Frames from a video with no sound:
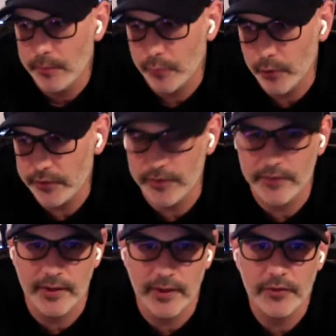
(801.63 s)
present
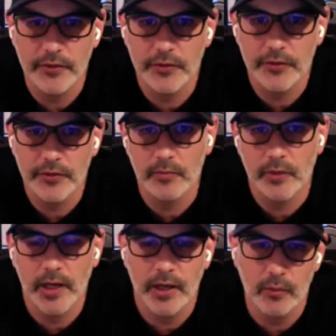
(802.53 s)
tense
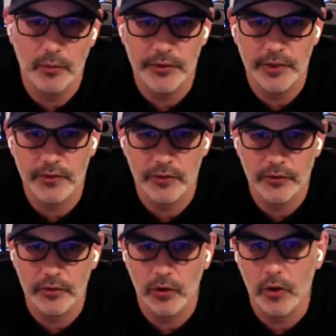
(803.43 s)
kind of was easy to
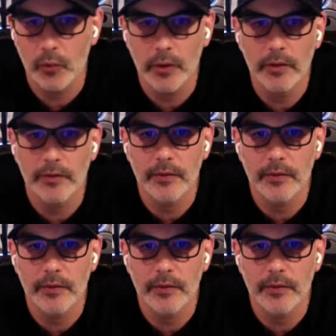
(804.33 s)
start with.